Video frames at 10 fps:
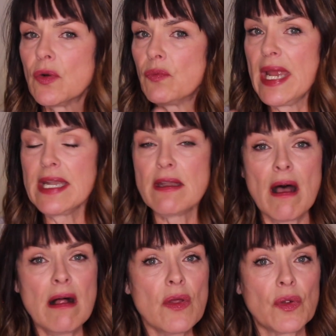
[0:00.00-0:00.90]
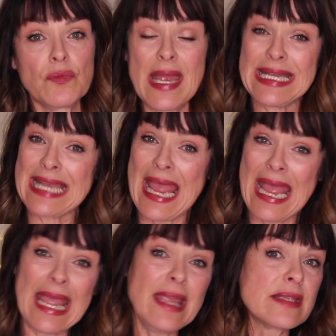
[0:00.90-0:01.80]
Retinol or Retin
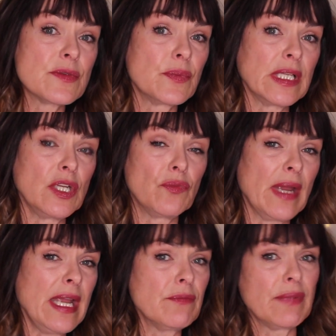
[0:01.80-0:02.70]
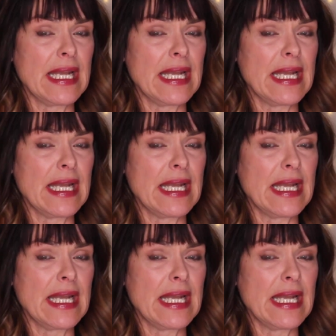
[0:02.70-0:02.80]
A is really great.